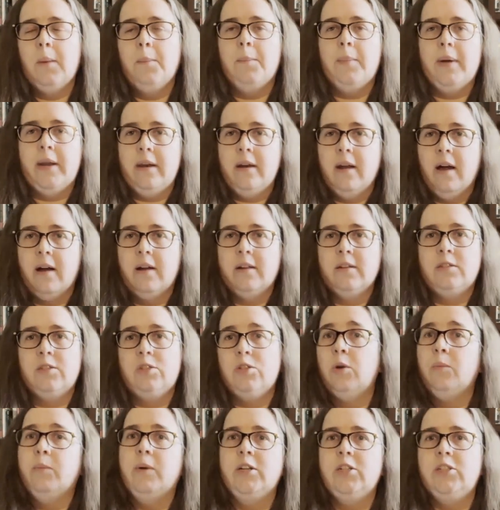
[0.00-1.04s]
but not
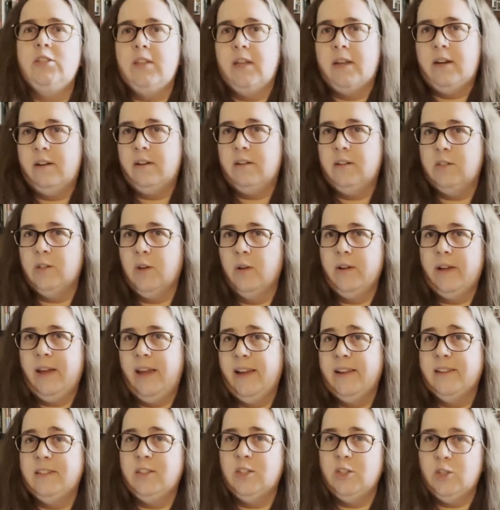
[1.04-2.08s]
so much that an adult
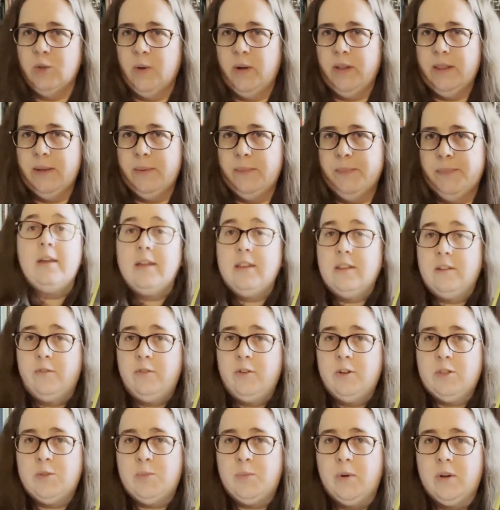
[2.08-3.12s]
can't enjoy them. In the
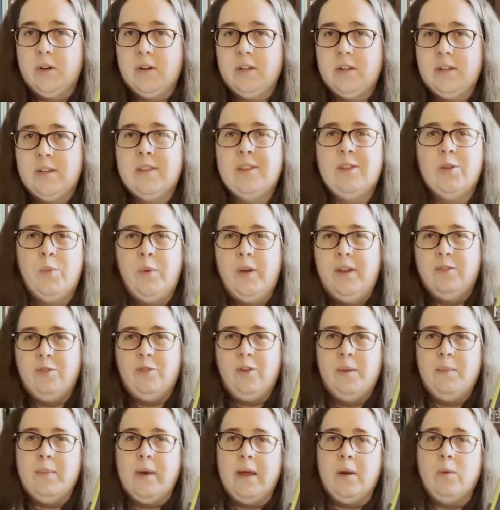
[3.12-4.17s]
first book, The Wee
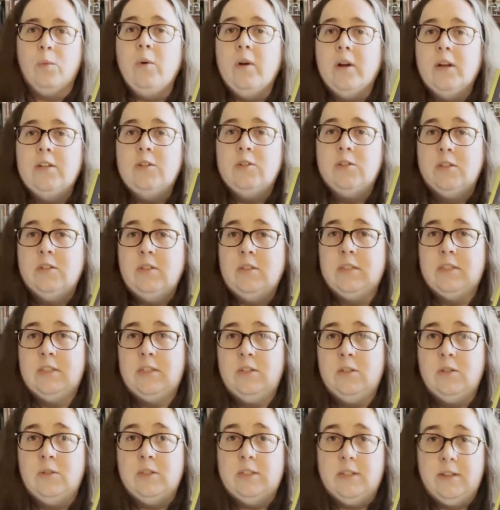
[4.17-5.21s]
Free Men, we're introduced
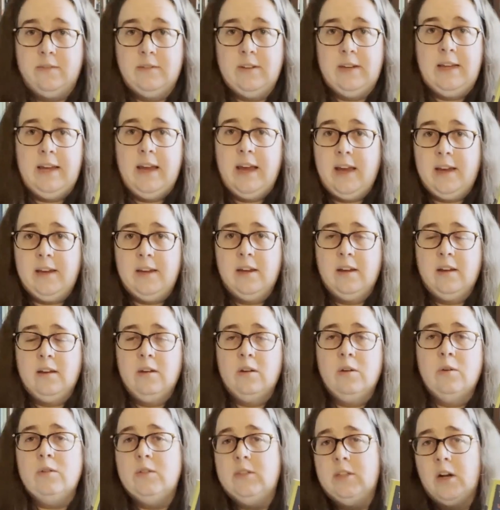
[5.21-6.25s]
to Tiffany Aching,
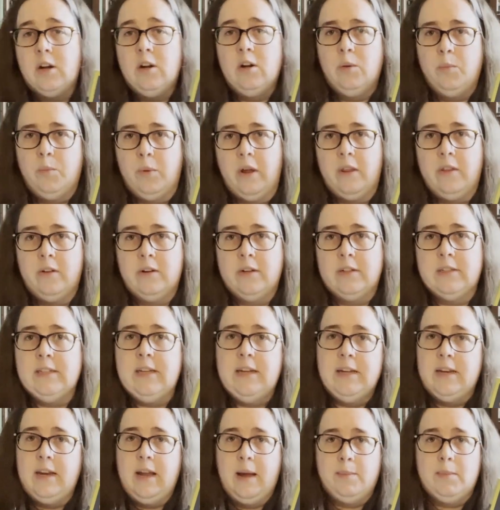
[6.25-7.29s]
whose younger brother is
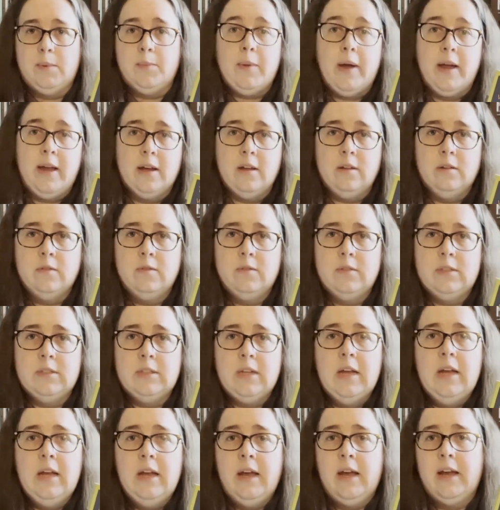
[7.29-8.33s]
kidnapped by elves
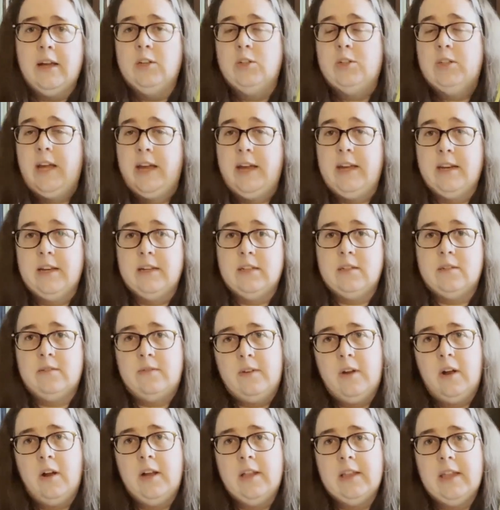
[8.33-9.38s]
and taken into
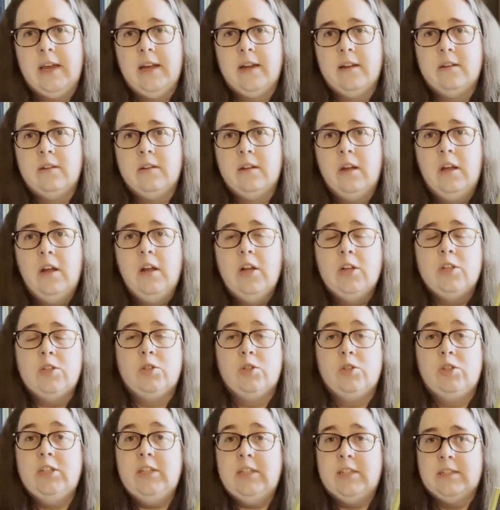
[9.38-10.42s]
fairyland. So
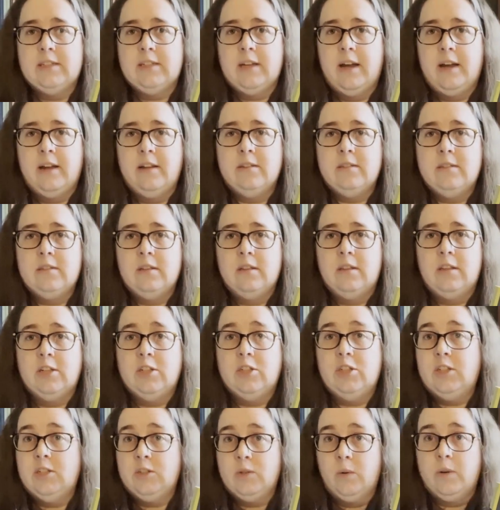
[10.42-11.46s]
she decides that
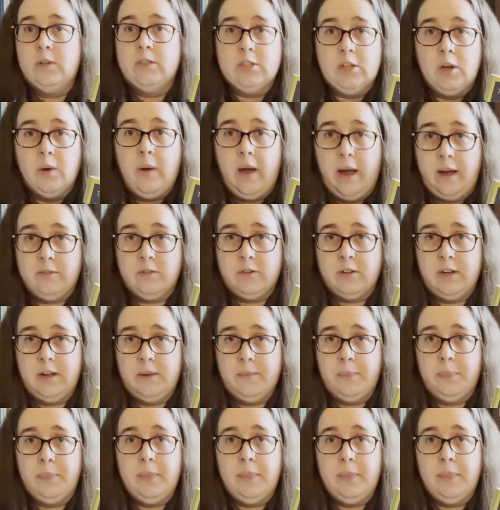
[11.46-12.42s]
she's going to go after him.